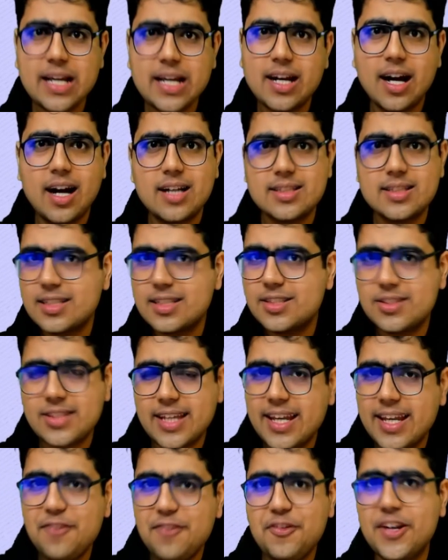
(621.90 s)
cast a
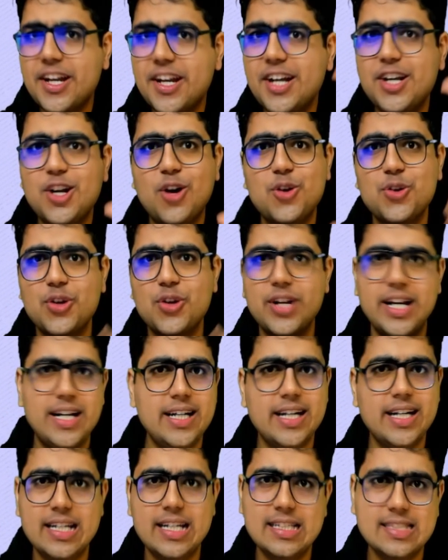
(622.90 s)
significant doubt on
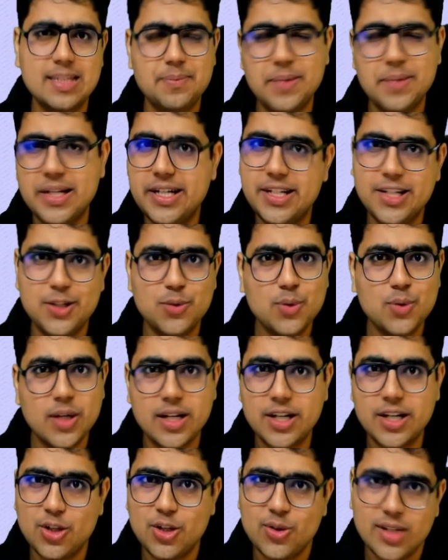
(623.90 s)
entity's ability to
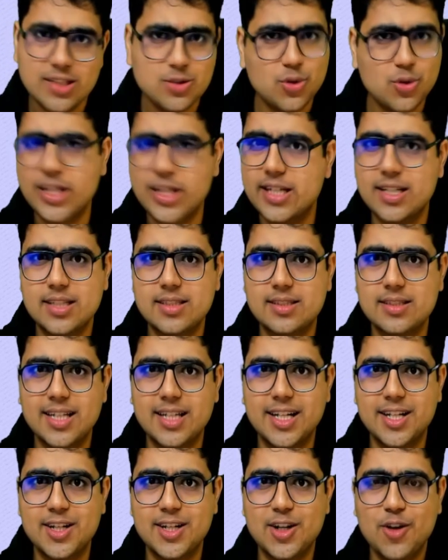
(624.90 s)
continue as going
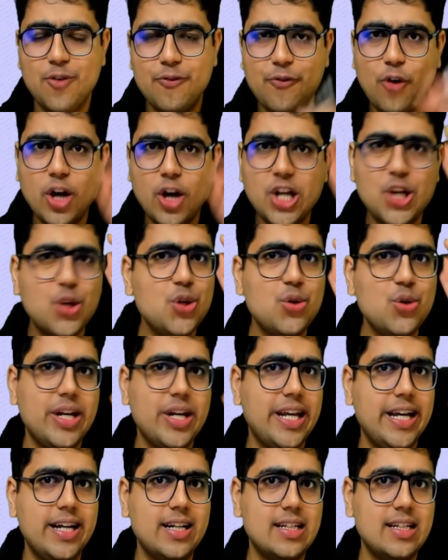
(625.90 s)
concern. What do you
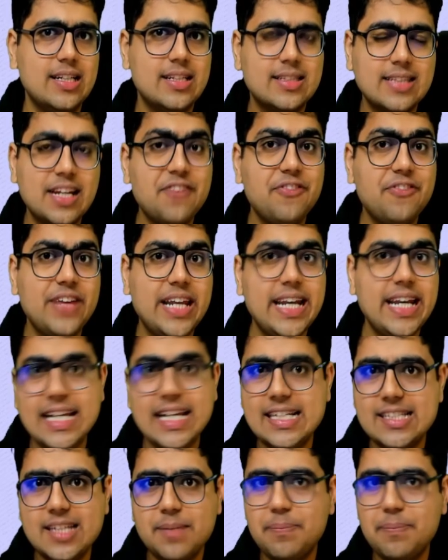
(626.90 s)
need? Sir, we
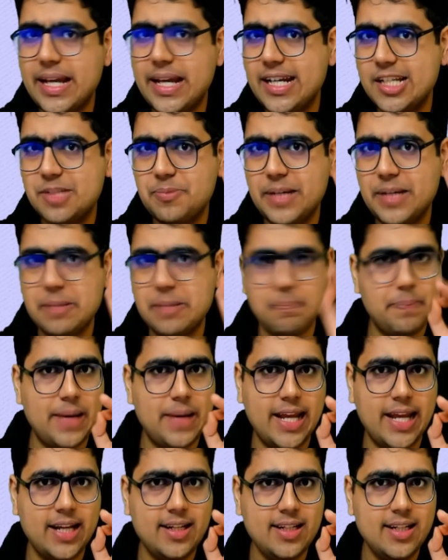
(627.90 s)
need the management
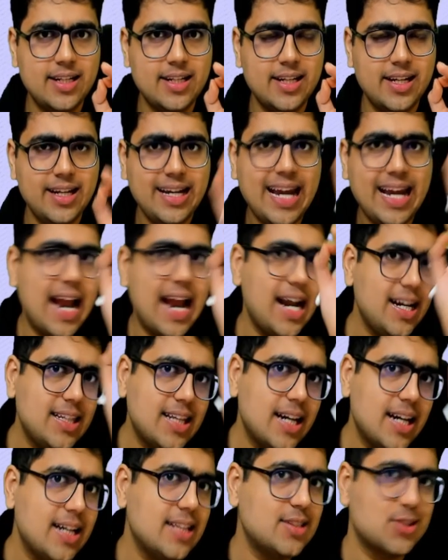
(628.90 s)
plan and
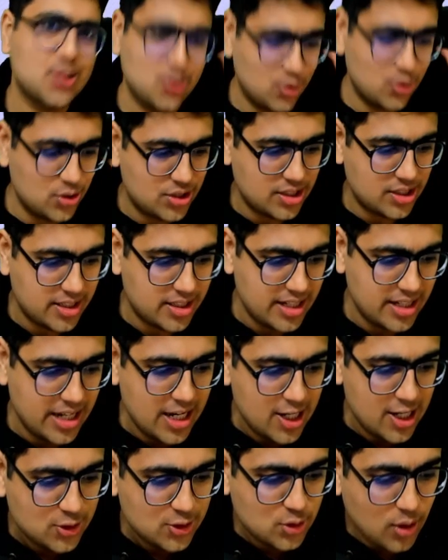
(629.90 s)
the disclosure.
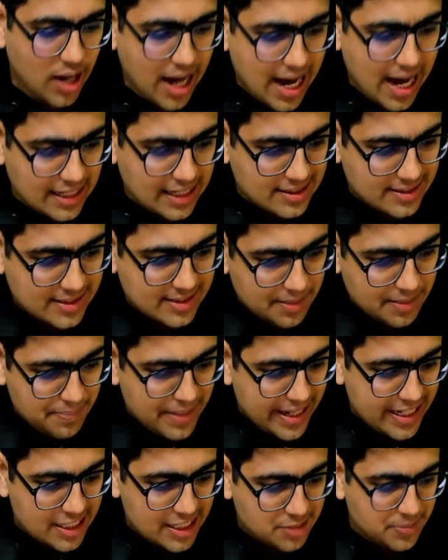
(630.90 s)
So ask the
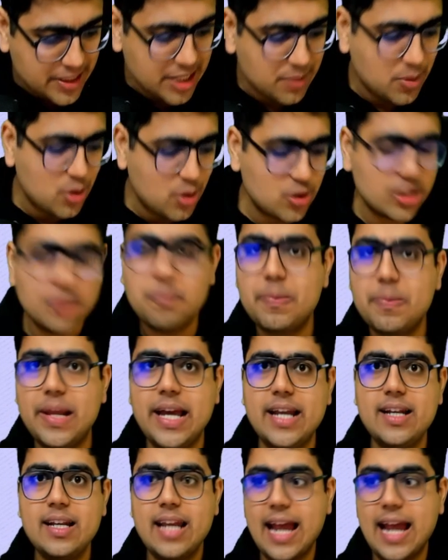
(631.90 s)
management about the
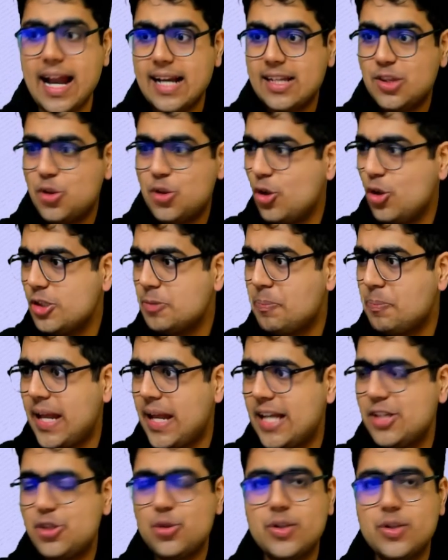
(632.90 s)
plan, and those
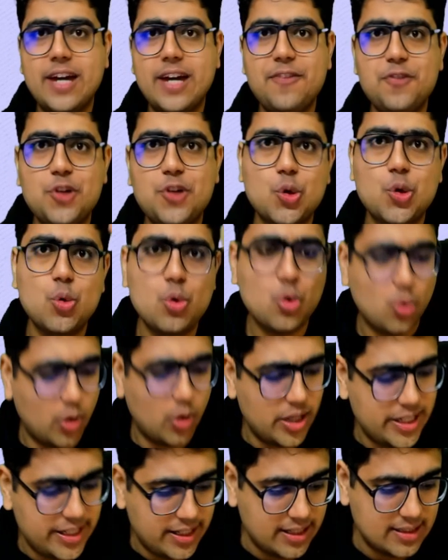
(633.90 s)
plans should have two
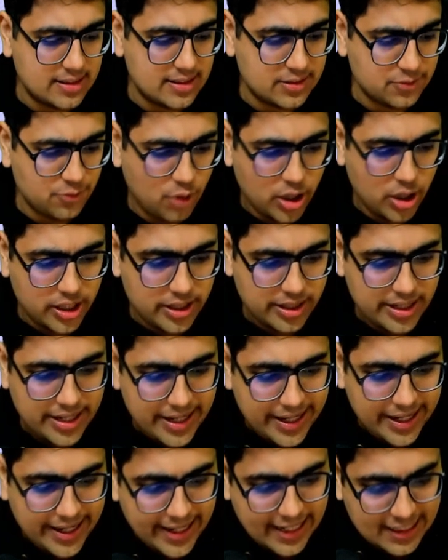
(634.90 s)
qualities. What?
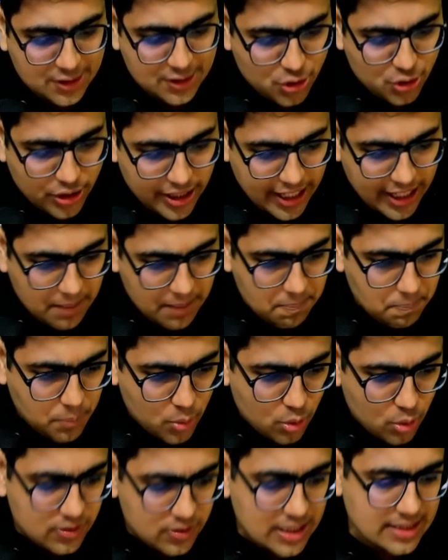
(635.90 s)
It should
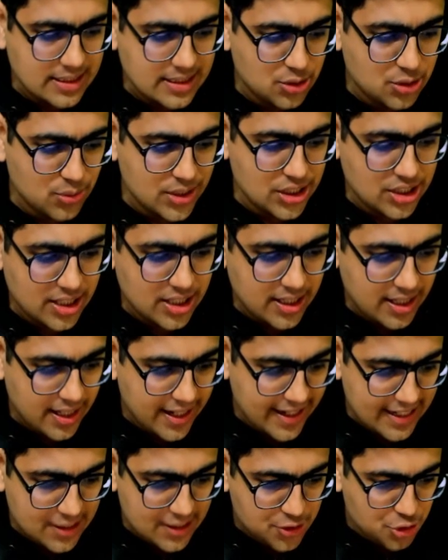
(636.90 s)
improve the situation.
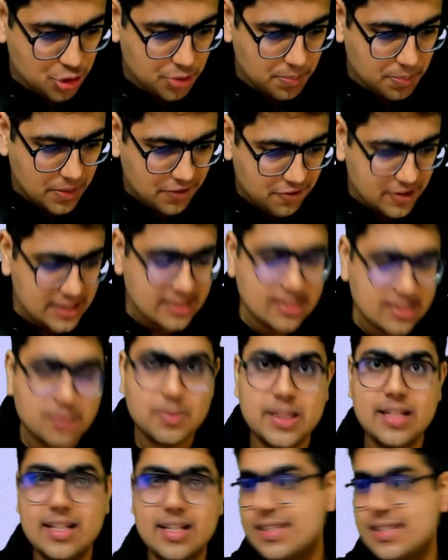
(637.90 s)
It should be
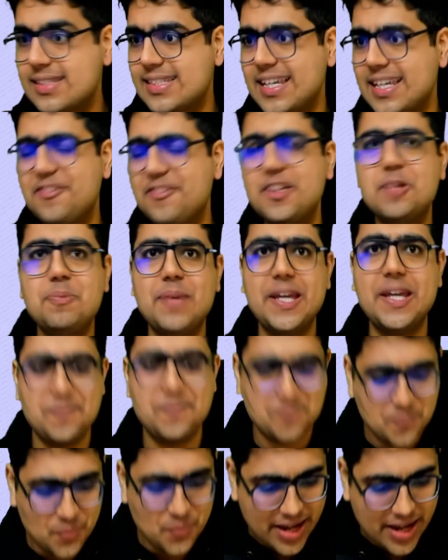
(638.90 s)
feasible. Say with me.
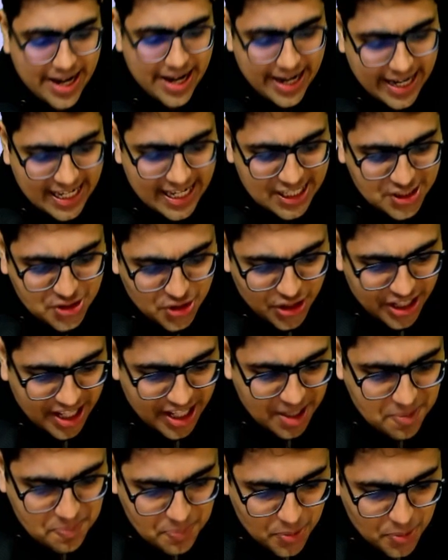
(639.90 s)
It should
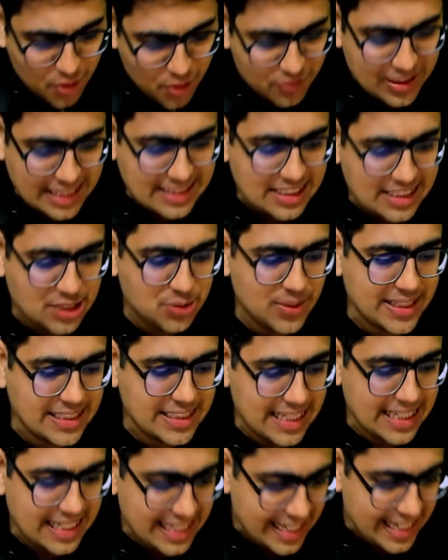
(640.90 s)
improve the
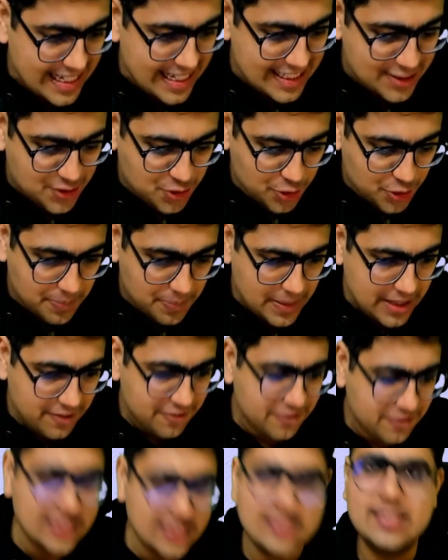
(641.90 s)
situation. It should be
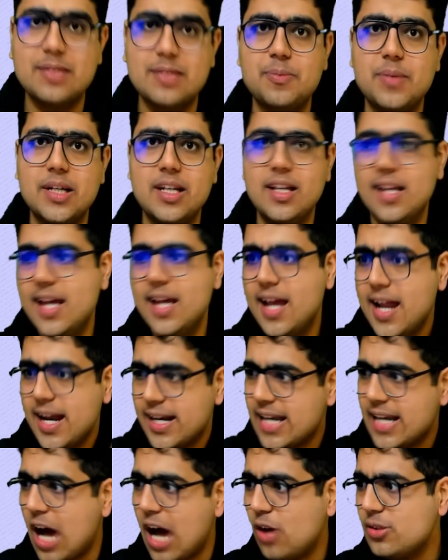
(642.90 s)
feasible.
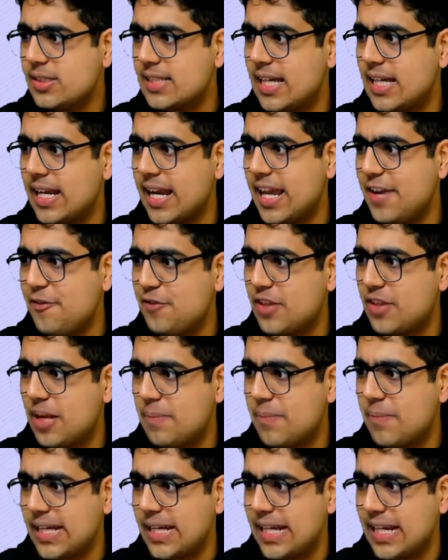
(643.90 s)
Now, sir, if the
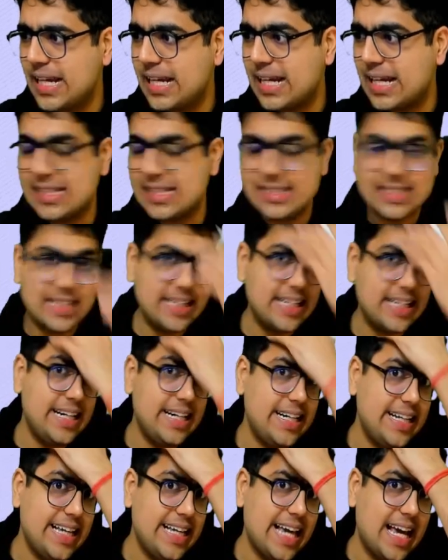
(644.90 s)
material
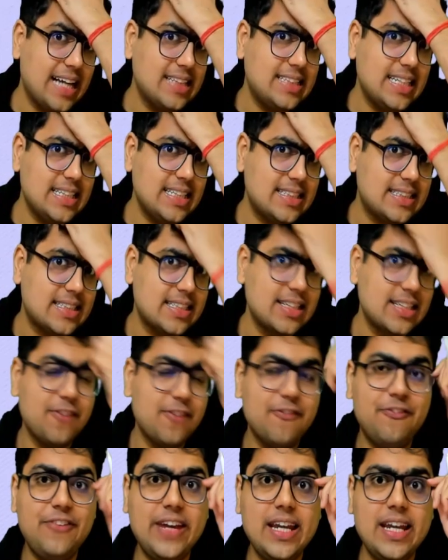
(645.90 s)
uncertainty exists,
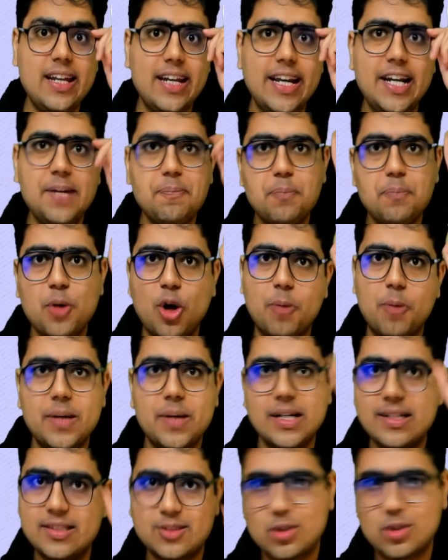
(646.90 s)
we need proper
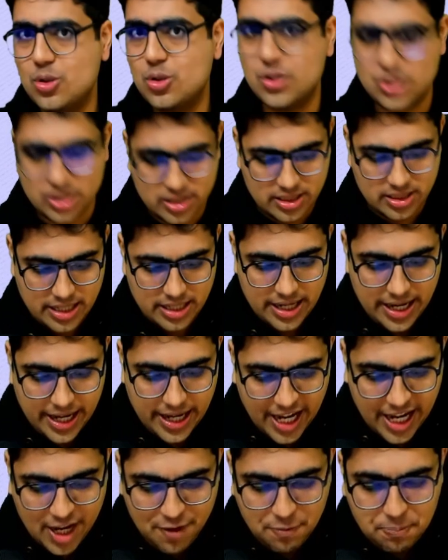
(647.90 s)
disclosure.
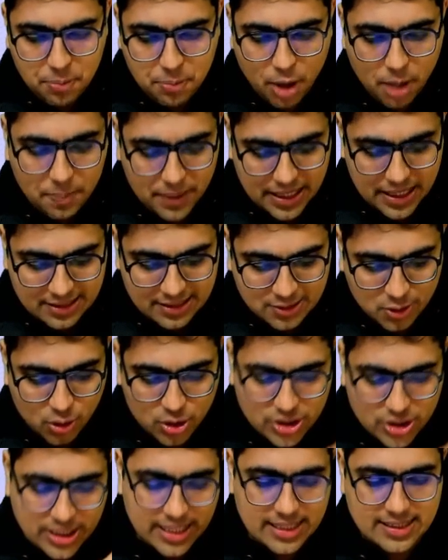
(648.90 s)
If proper
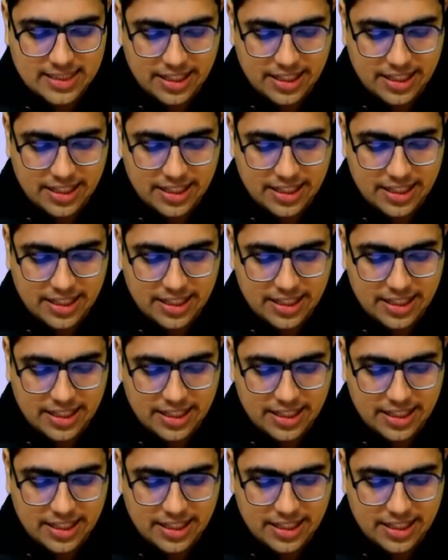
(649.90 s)
disclosure is